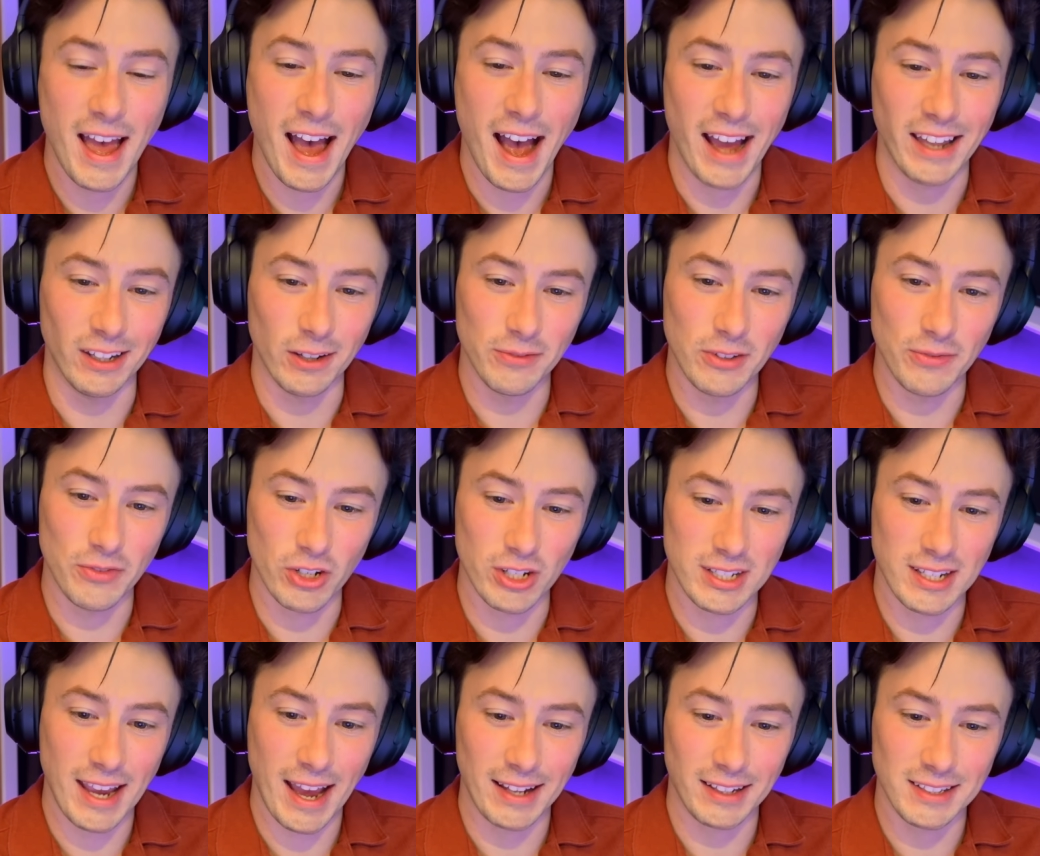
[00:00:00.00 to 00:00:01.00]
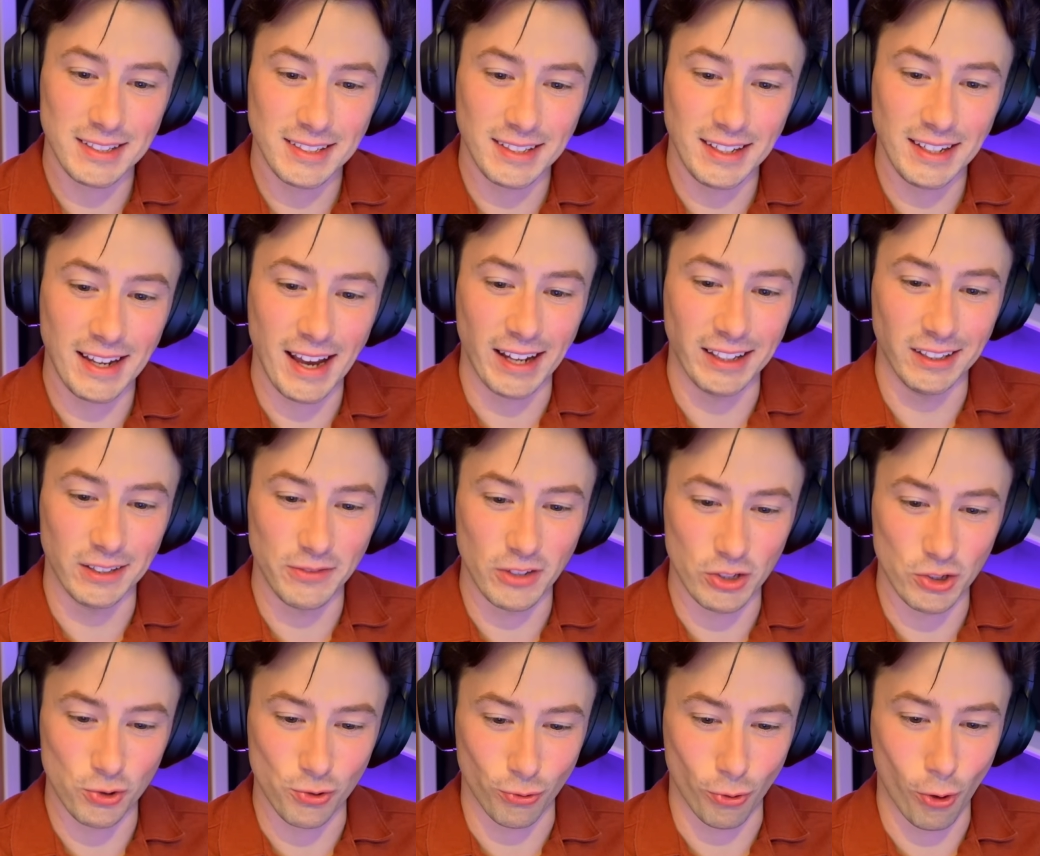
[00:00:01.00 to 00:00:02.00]
I love the verticality. I love the
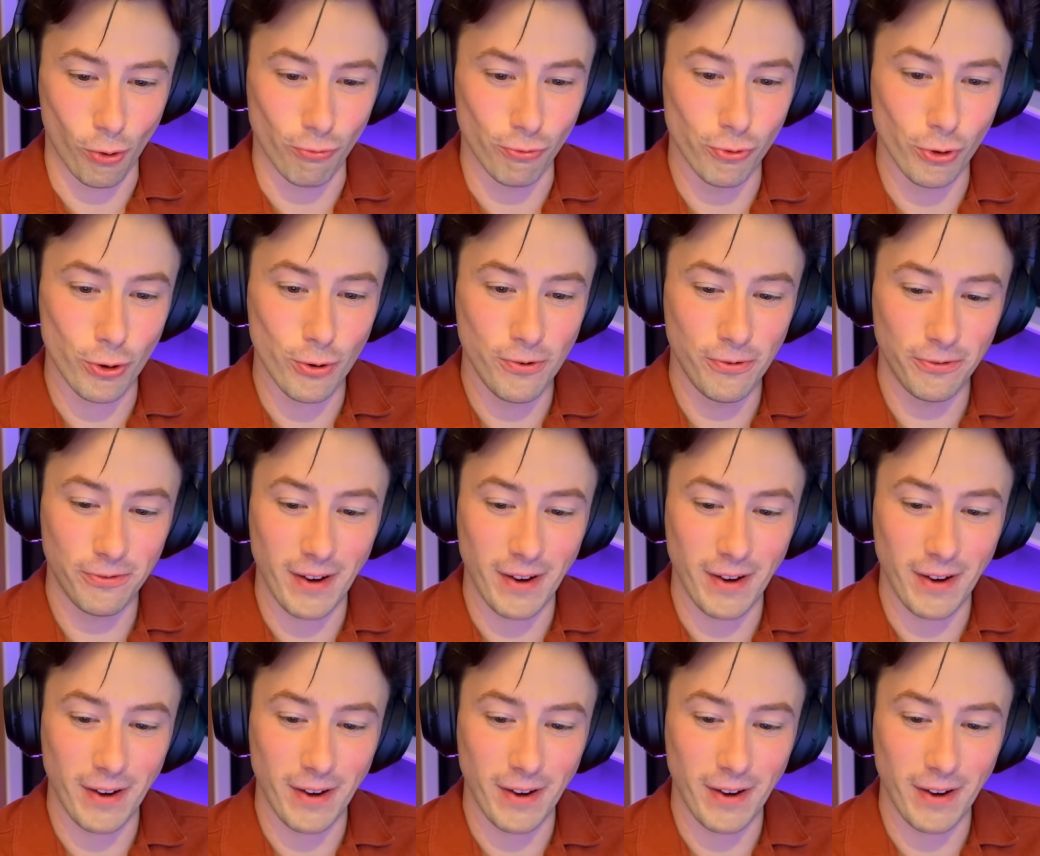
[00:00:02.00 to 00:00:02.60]
straw roof.